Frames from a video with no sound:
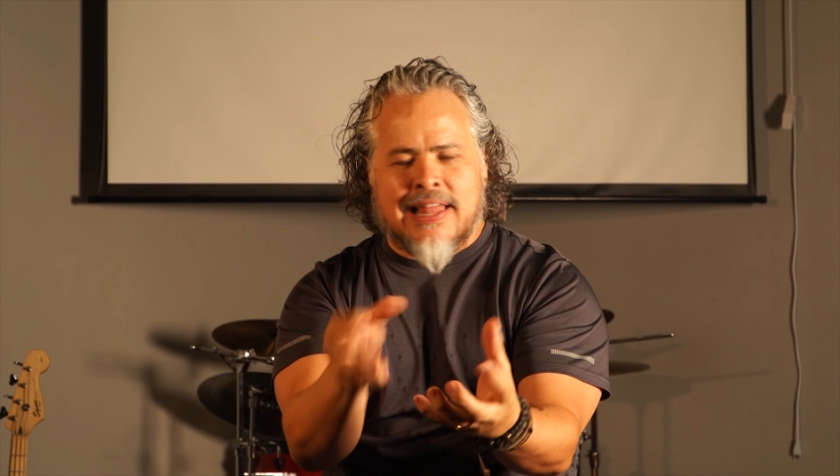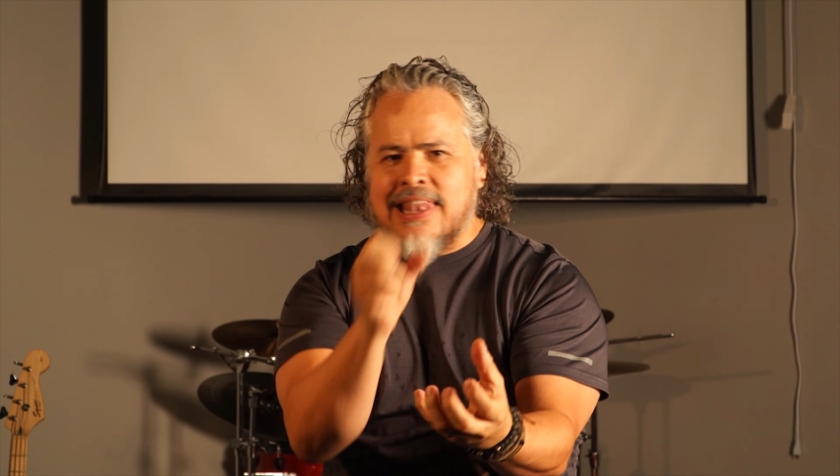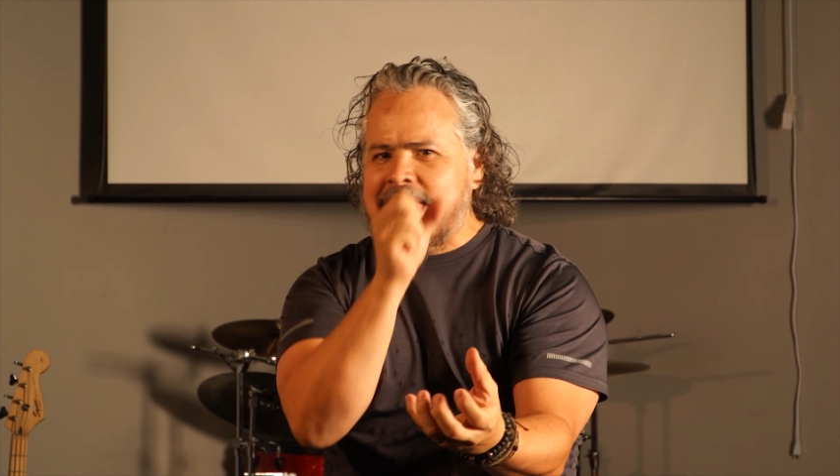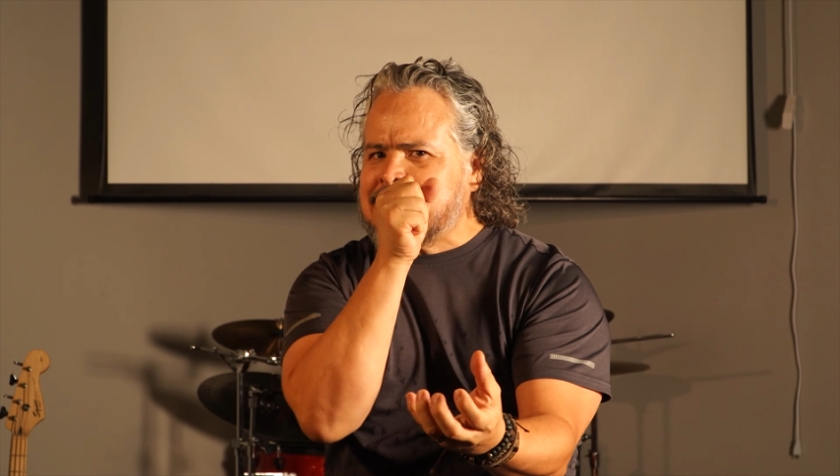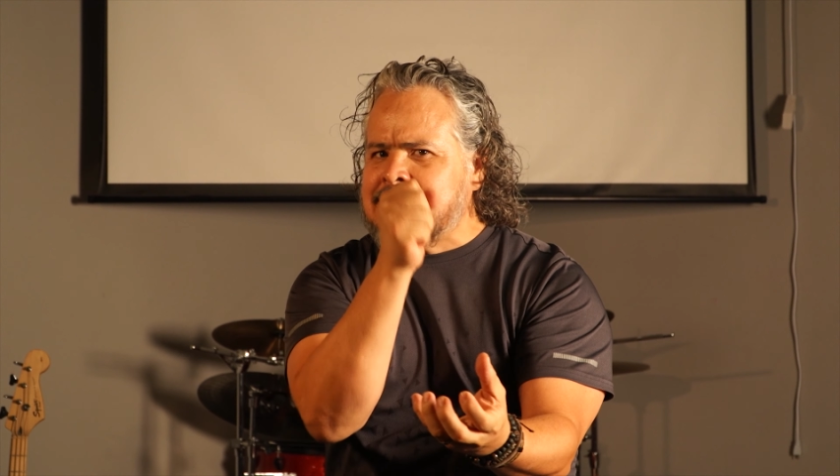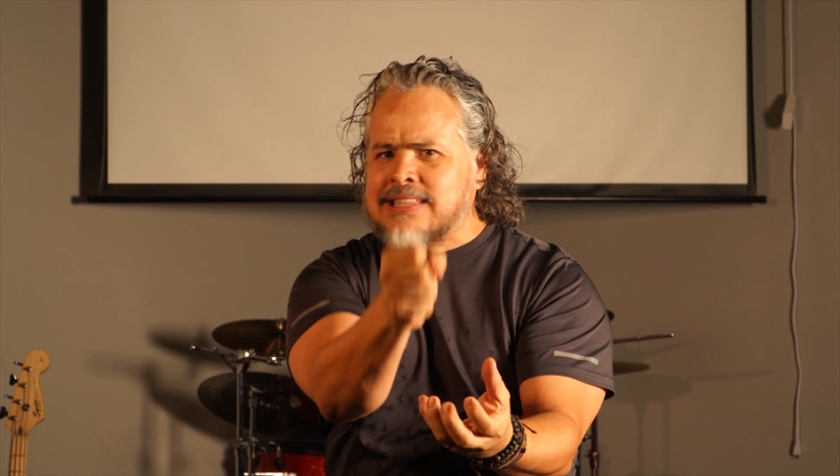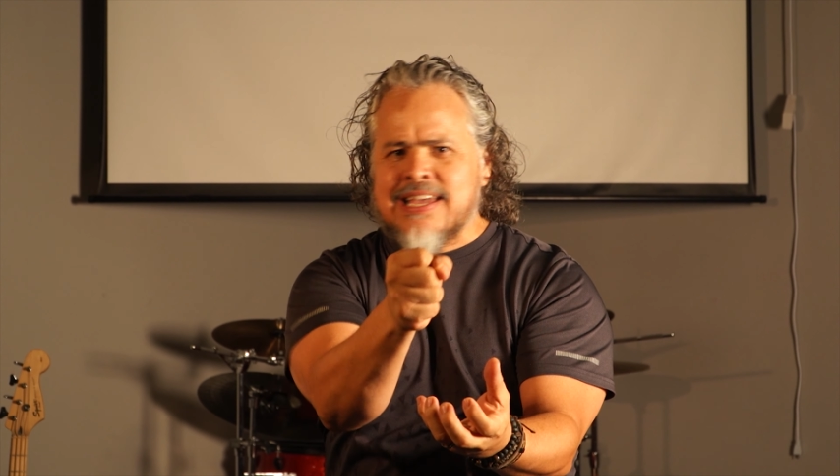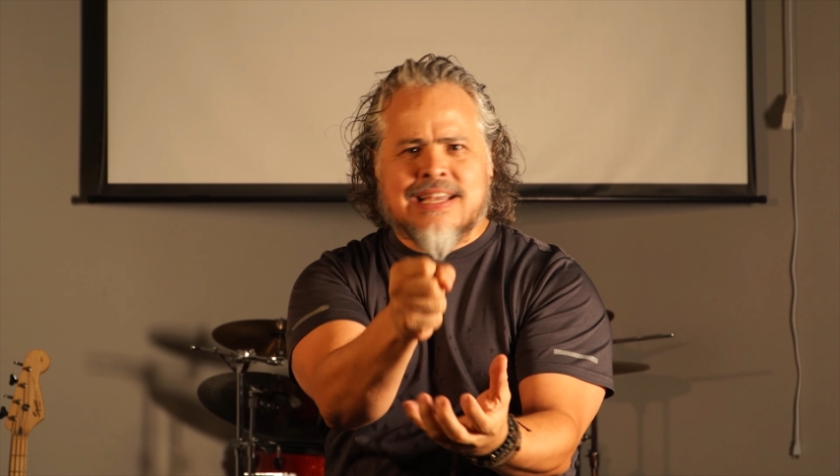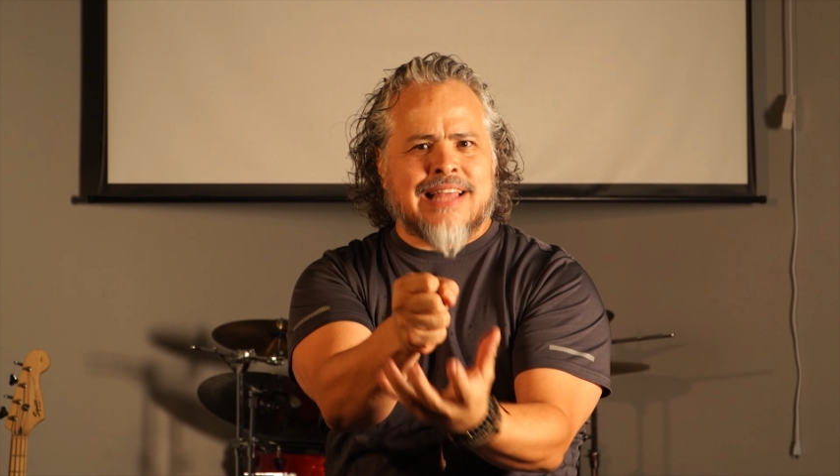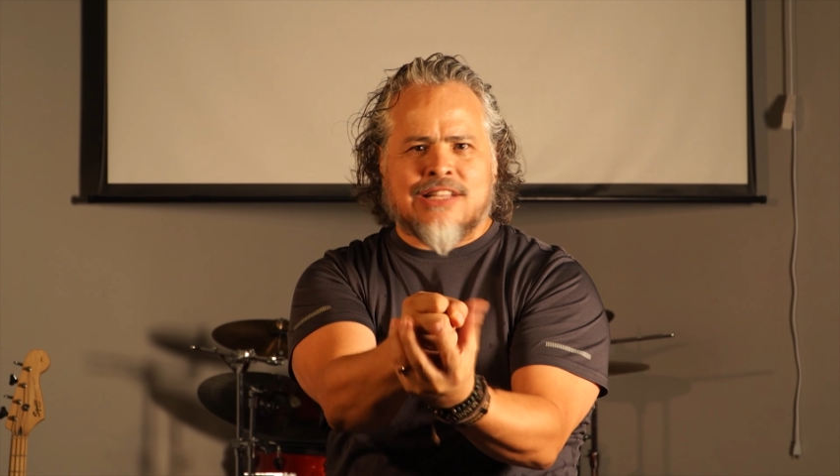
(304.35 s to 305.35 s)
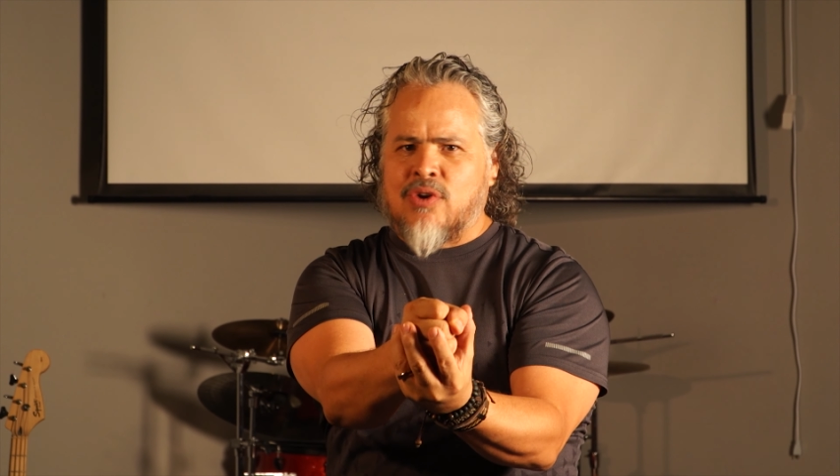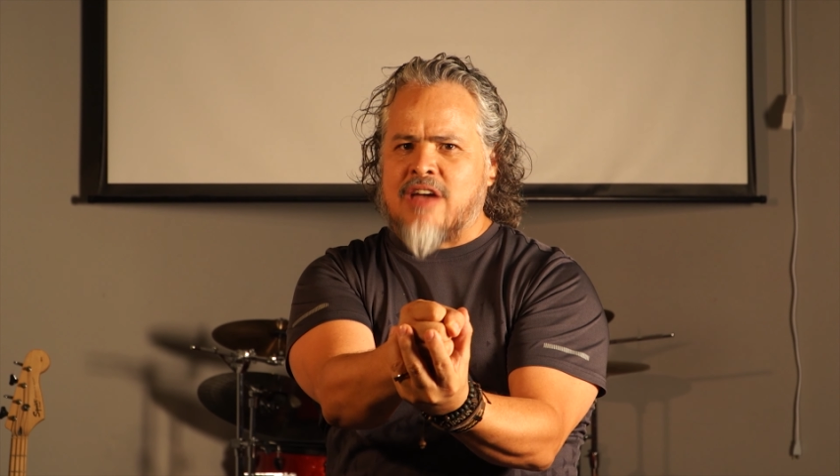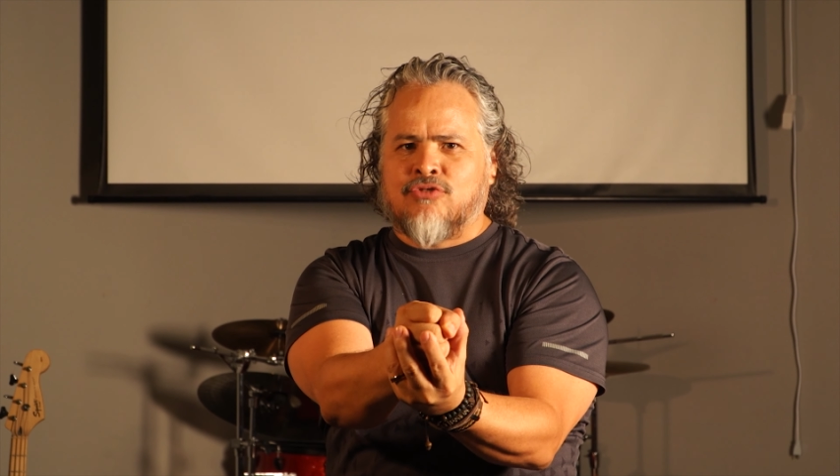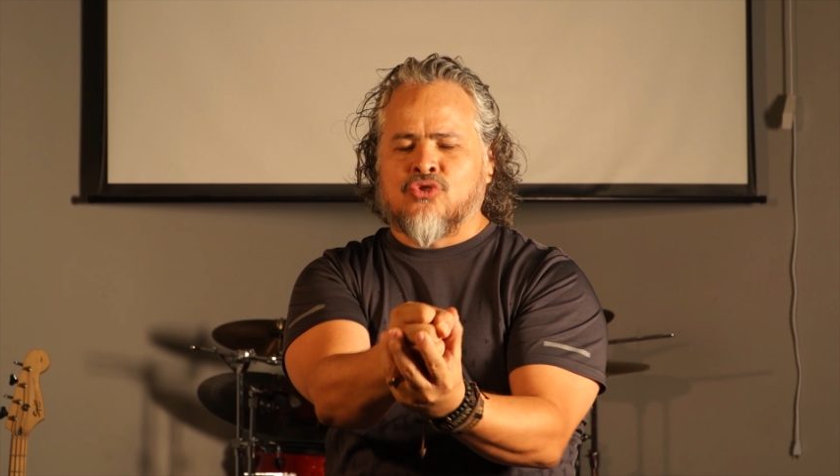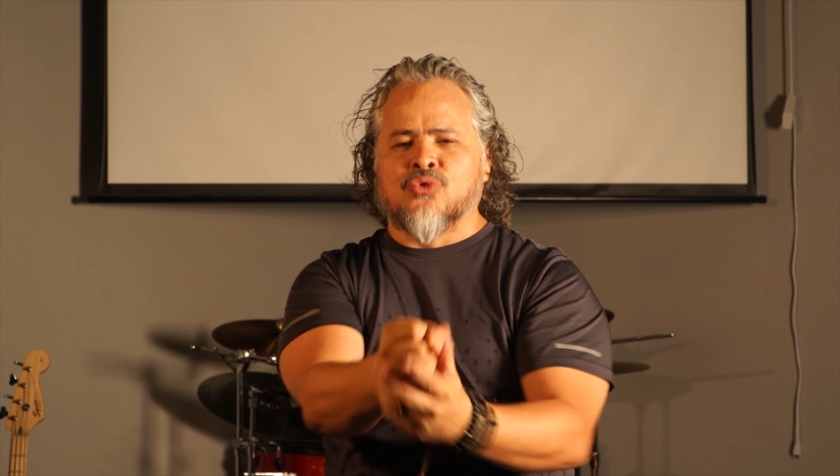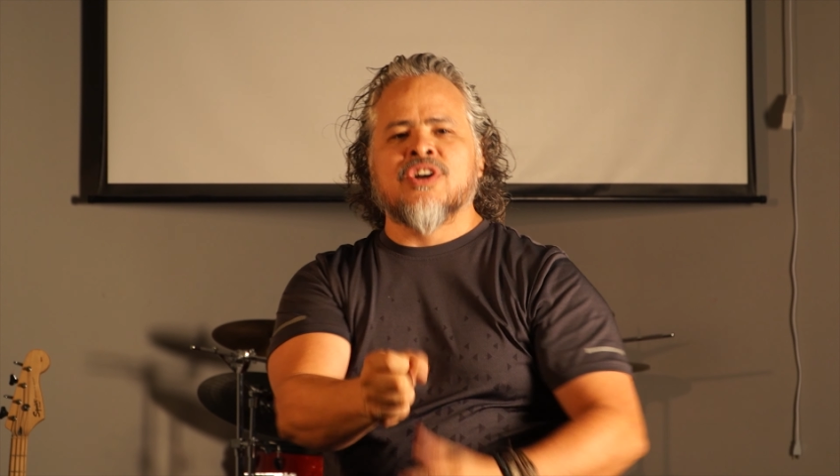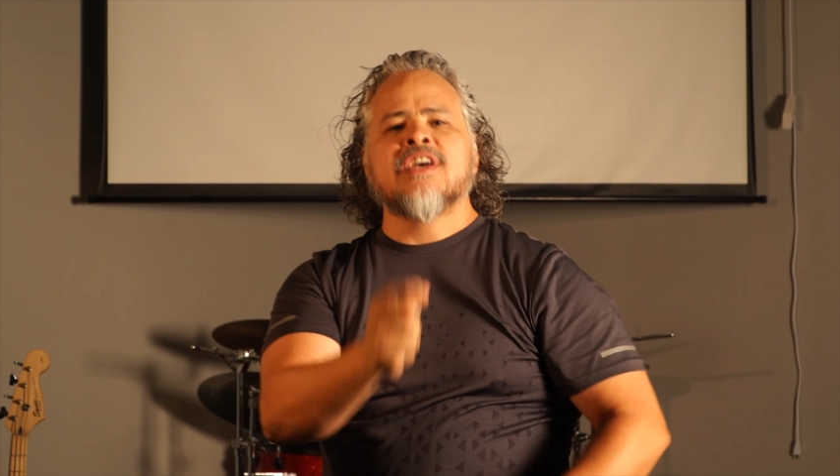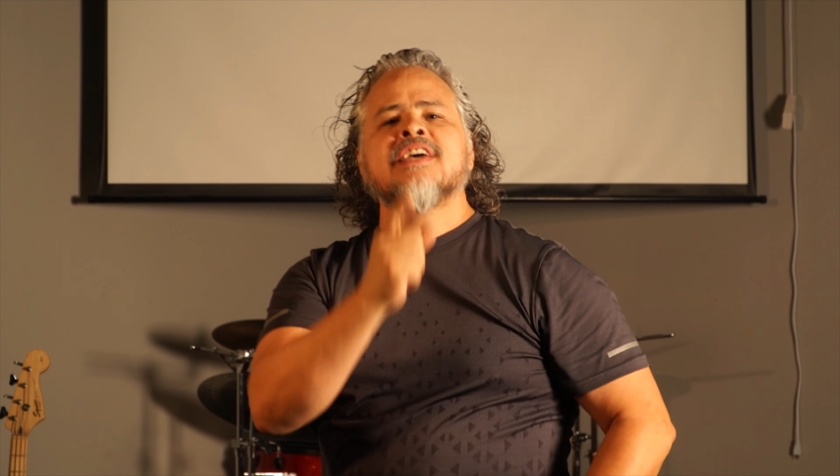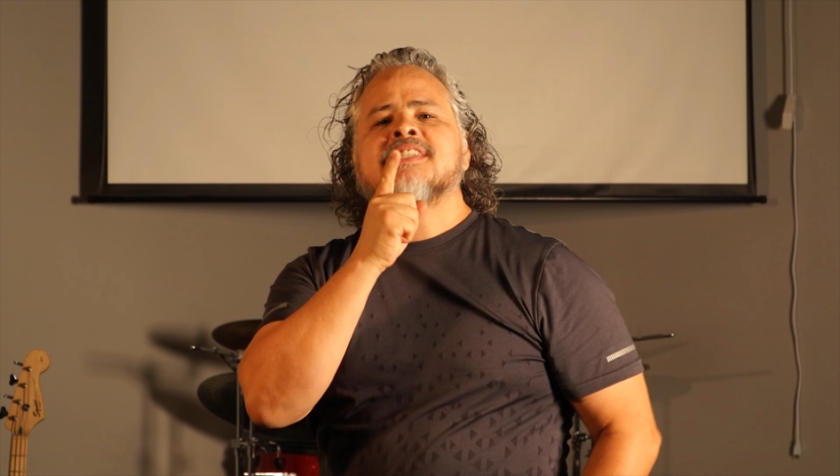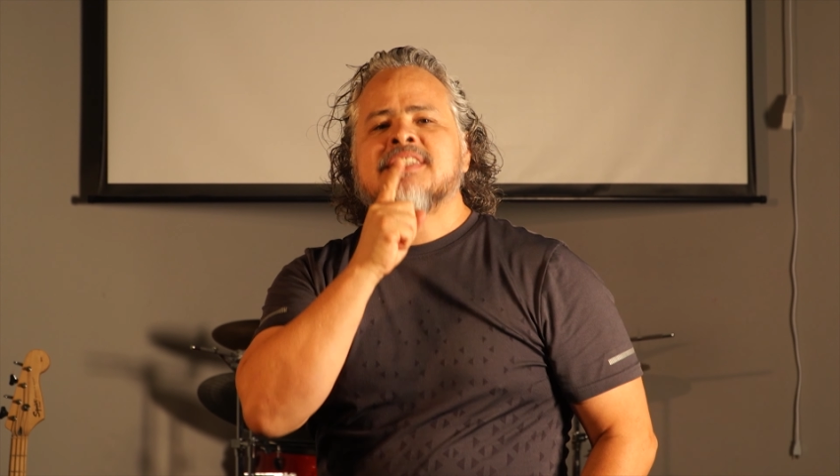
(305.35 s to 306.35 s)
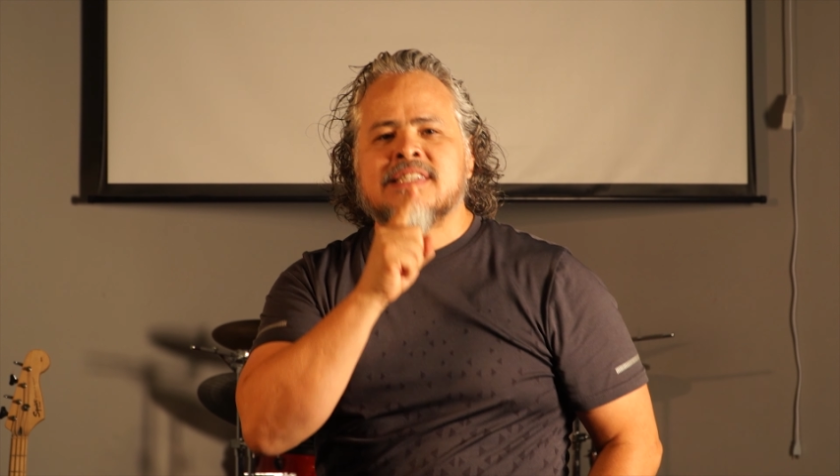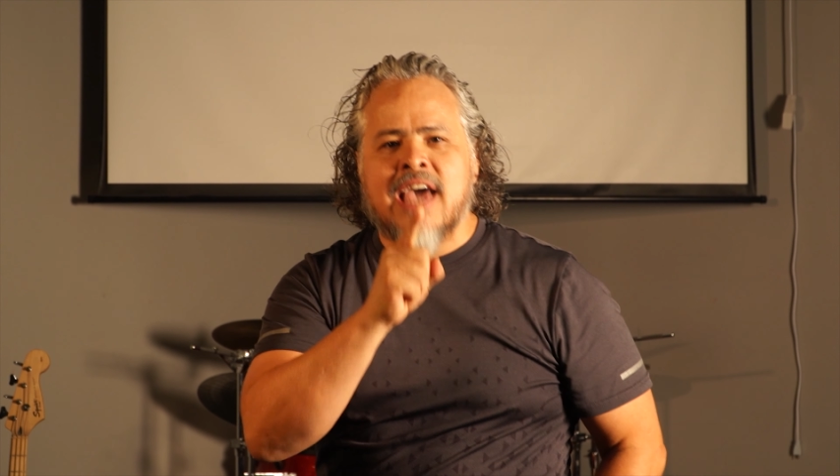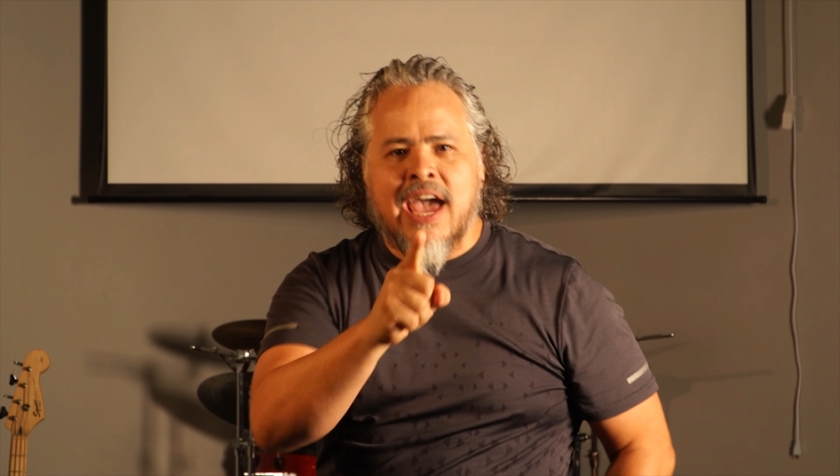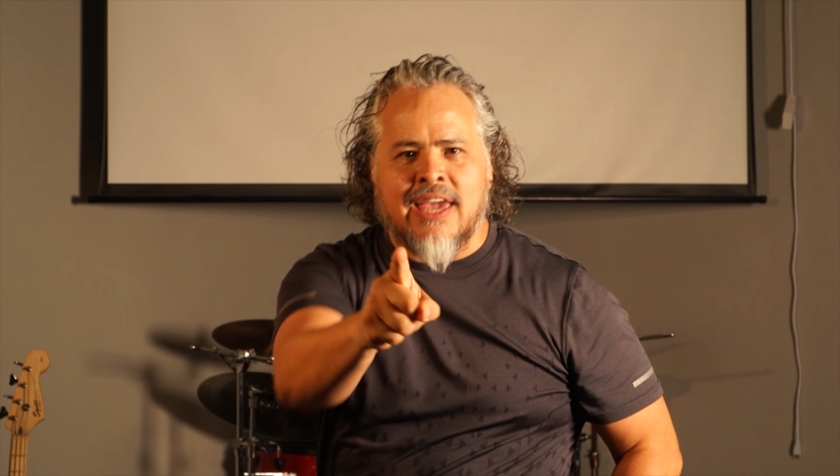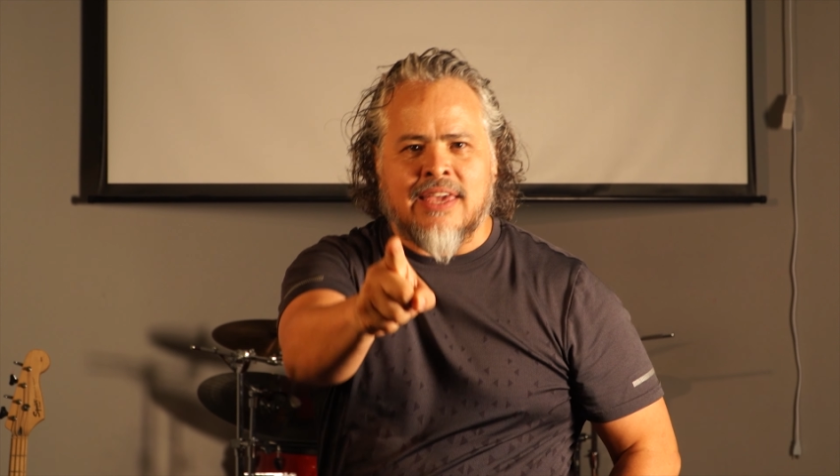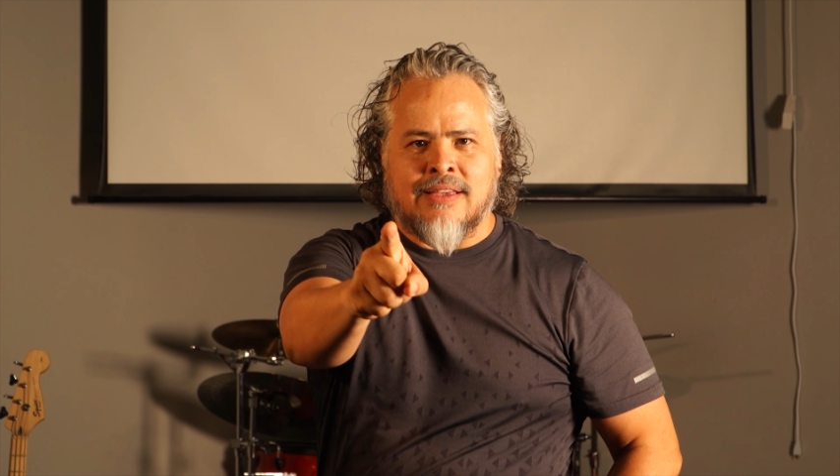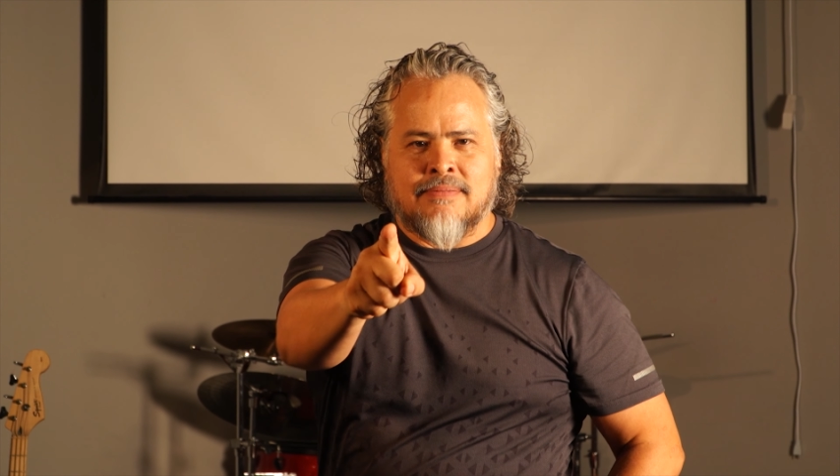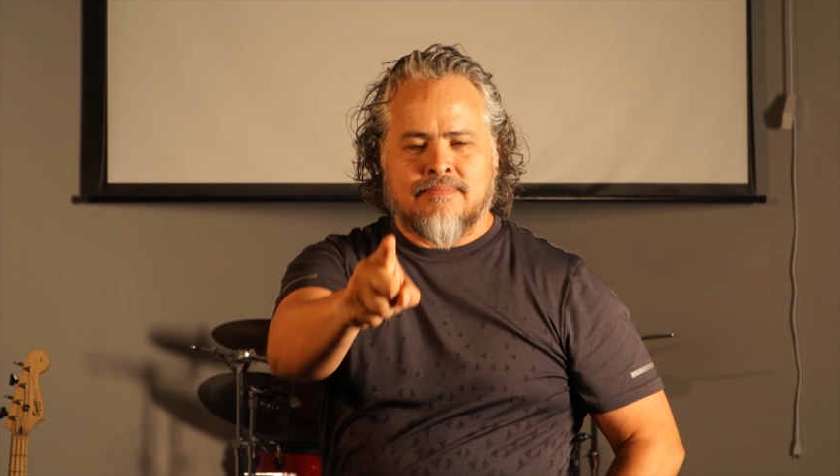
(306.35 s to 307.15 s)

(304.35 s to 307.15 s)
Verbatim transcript: the last thing that you have to do, say,